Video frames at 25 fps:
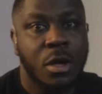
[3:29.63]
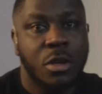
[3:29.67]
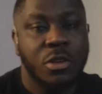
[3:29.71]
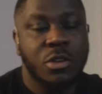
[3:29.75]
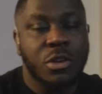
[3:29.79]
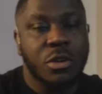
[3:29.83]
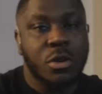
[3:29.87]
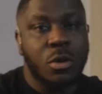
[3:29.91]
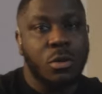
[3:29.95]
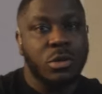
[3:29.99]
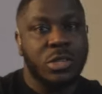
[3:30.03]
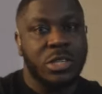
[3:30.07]

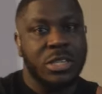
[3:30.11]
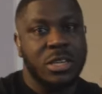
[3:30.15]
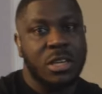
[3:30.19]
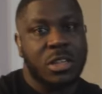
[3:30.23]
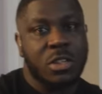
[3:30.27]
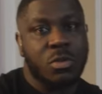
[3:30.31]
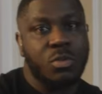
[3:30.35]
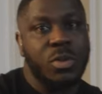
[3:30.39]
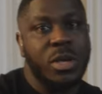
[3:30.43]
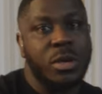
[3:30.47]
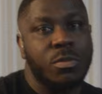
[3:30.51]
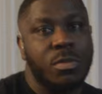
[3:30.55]
You know she a
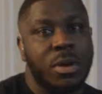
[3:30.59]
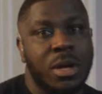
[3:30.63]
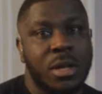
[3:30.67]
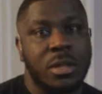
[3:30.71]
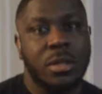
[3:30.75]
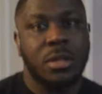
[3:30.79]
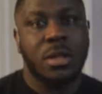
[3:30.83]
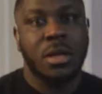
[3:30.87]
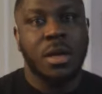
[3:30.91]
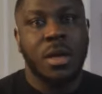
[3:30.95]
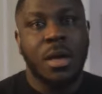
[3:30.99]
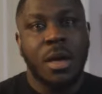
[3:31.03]
sweet one.
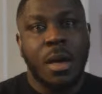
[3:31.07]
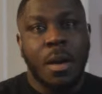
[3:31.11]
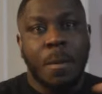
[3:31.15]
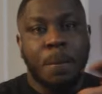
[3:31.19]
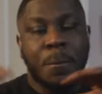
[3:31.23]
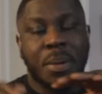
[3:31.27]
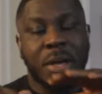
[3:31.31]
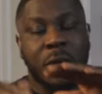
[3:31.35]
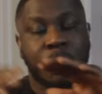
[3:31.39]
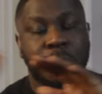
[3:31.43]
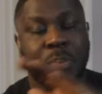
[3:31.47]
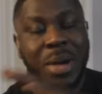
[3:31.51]

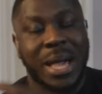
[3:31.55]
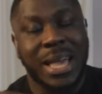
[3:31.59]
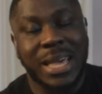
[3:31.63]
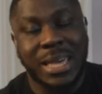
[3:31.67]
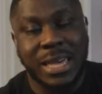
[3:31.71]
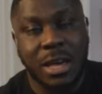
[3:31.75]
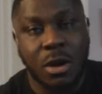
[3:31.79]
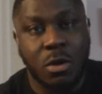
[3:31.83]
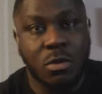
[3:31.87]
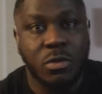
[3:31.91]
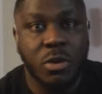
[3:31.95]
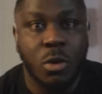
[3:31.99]
Big bite
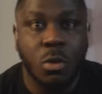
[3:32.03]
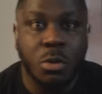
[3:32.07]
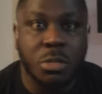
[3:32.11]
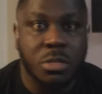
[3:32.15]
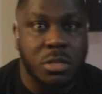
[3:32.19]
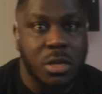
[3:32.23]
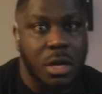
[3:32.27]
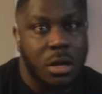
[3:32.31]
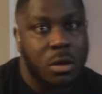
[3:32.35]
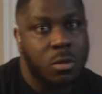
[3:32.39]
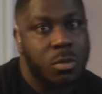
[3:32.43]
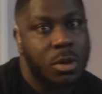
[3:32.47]
girl, real
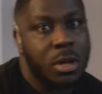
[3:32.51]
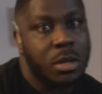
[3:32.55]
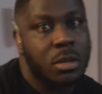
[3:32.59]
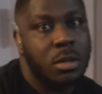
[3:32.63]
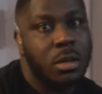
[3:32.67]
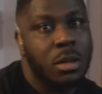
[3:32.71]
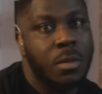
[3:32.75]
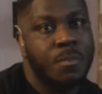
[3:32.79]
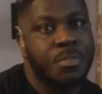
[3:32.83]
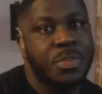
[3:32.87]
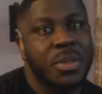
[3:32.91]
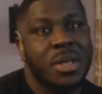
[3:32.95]
thick one.
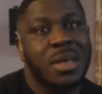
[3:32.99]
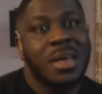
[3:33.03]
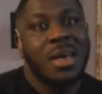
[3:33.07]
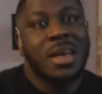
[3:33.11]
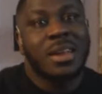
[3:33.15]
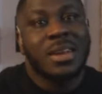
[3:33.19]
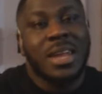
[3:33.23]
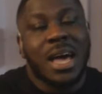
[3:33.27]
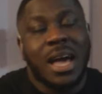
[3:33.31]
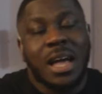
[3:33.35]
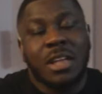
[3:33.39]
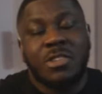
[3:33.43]

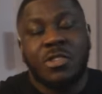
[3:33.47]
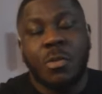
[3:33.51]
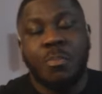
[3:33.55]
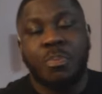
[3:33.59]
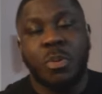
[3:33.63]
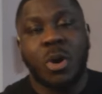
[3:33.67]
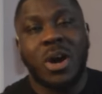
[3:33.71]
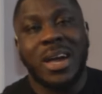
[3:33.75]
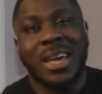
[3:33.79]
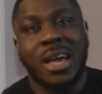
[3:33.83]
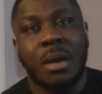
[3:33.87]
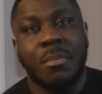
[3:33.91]
Niger
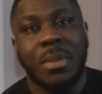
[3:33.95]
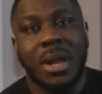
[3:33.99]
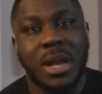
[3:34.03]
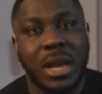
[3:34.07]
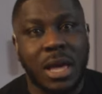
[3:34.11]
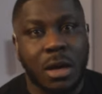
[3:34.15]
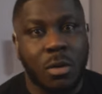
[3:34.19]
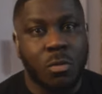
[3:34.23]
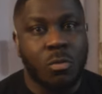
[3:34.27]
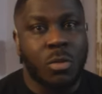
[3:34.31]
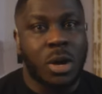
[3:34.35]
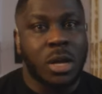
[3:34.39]
boy, I'm a
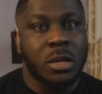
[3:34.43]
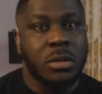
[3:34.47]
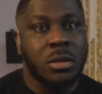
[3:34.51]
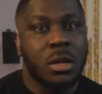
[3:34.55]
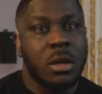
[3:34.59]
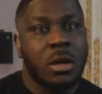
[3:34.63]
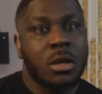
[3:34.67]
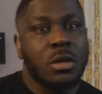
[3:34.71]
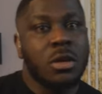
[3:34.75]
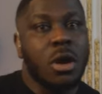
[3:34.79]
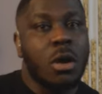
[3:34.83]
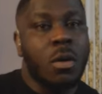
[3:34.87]
lit one.
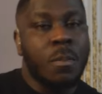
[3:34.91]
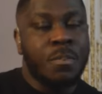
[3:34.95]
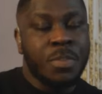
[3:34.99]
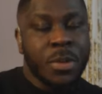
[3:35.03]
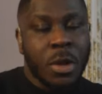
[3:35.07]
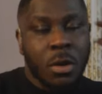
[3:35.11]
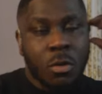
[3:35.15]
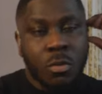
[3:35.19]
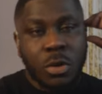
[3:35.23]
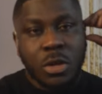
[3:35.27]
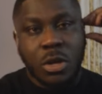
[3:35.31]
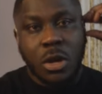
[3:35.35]
Yo,
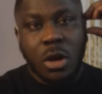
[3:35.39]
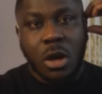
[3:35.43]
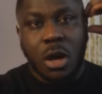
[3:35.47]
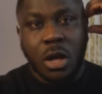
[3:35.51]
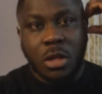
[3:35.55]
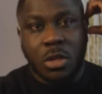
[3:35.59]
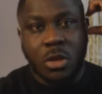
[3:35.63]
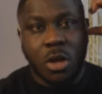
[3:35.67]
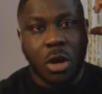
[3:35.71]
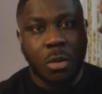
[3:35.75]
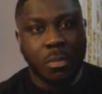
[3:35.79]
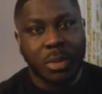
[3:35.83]
what you
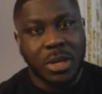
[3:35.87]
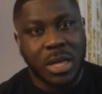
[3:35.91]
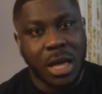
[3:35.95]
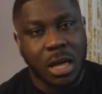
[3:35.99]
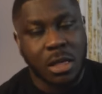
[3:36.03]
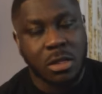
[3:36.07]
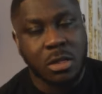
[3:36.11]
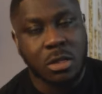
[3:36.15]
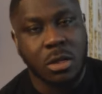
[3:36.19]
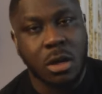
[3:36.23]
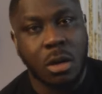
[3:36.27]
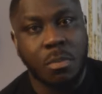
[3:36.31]
heard, come
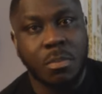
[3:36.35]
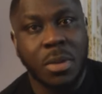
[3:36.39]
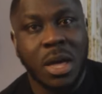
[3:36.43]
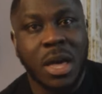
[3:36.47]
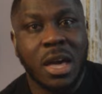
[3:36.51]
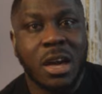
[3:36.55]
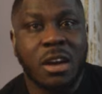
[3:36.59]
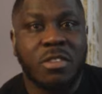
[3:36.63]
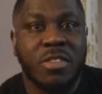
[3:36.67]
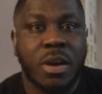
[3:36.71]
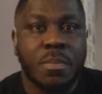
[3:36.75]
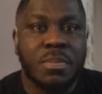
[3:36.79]
get some.
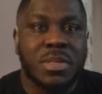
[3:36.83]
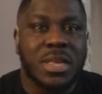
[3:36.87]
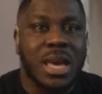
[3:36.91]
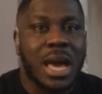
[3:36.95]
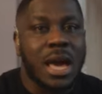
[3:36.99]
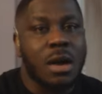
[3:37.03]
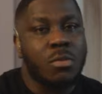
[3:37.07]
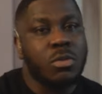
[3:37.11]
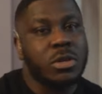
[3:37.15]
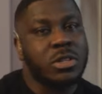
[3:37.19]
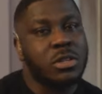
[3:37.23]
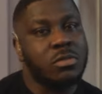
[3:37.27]
Grip
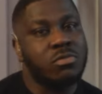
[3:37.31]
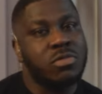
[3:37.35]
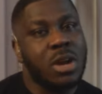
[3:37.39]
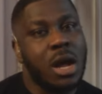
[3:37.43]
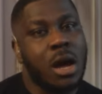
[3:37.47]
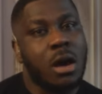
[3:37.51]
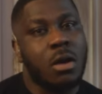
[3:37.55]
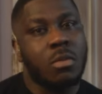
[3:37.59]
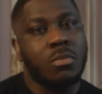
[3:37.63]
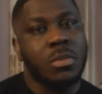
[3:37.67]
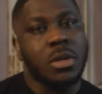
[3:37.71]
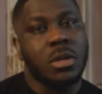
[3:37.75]
tight when she
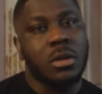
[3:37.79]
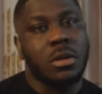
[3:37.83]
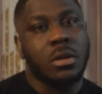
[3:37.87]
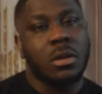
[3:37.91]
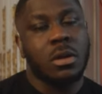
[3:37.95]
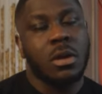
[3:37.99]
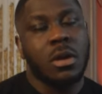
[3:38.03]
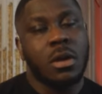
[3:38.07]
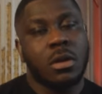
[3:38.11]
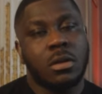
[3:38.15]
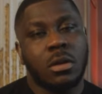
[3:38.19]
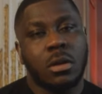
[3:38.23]
round me.
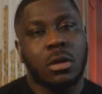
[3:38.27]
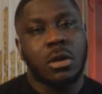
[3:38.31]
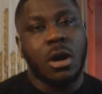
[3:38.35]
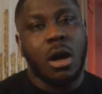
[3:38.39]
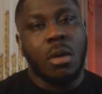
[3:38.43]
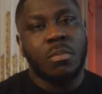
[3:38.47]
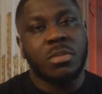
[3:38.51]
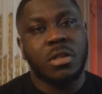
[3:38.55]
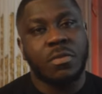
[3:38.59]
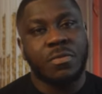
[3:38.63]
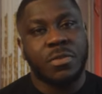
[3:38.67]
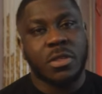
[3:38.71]
The
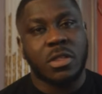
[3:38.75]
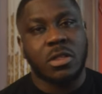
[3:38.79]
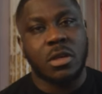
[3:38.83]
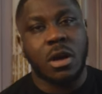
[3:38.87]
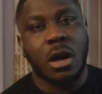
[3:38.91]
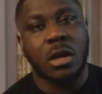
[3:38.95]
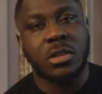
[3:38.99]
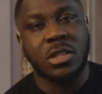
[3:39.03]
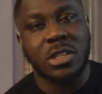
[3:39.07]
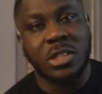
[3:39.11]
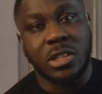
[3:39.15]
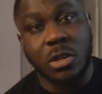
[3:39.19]
grams are
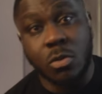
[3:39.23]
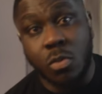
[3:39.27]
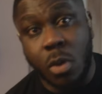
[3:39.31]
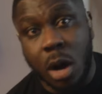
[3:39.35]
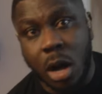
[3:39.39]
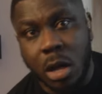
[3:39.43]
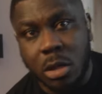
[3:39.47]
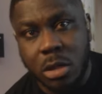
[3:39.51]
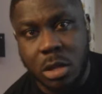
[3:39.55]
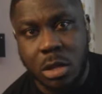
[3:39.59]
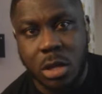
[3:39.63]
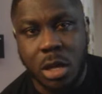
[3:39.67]
Versace, she
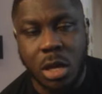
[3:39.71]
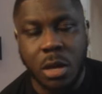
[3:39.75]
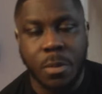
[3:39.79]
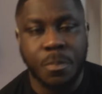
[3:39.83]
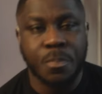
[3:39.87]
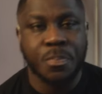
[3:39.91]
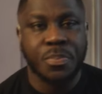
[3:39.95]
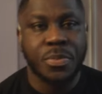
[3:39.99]
wanna see.